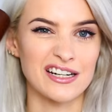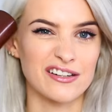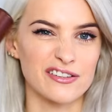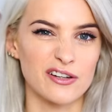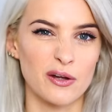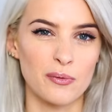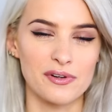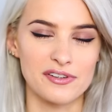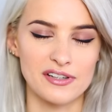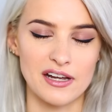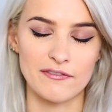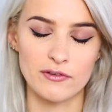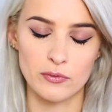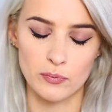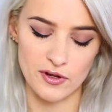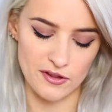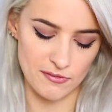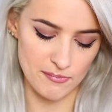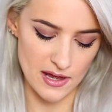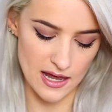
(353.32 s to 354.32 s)
I just always have
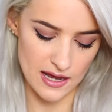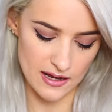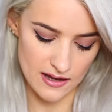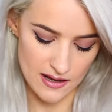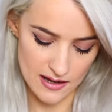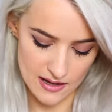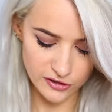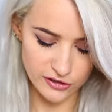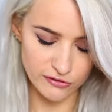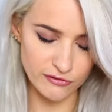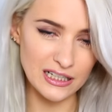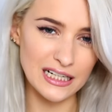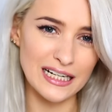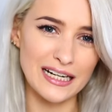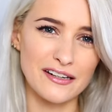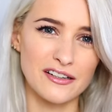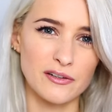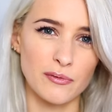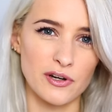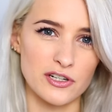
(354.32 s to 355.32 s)
it with me. It's a really
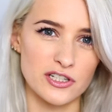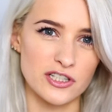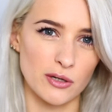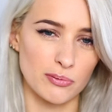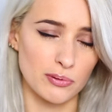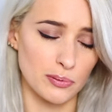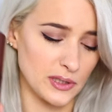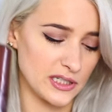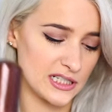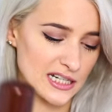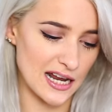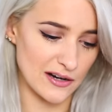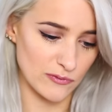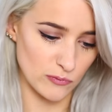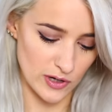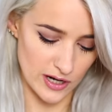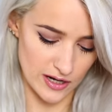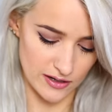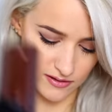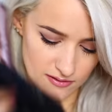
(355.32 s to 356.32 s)
easy one to top up your
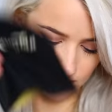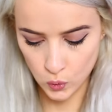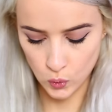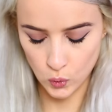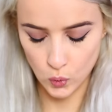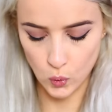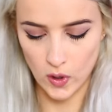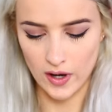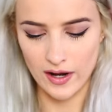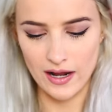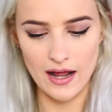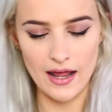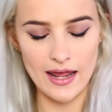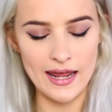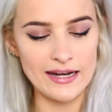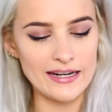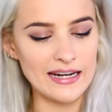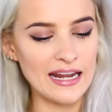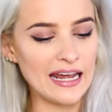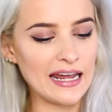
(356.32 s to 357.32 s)
tan with. Ooh,
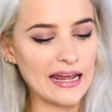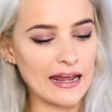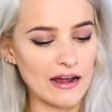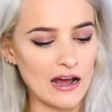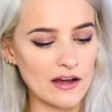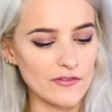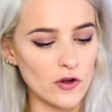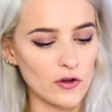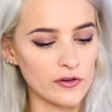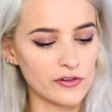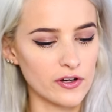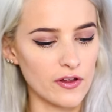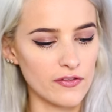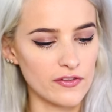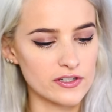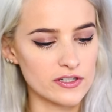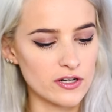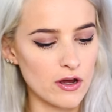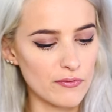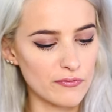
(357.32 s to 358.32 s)
in here I've also got
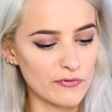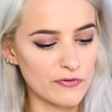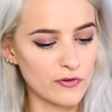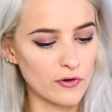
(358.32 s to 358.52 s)
the Tom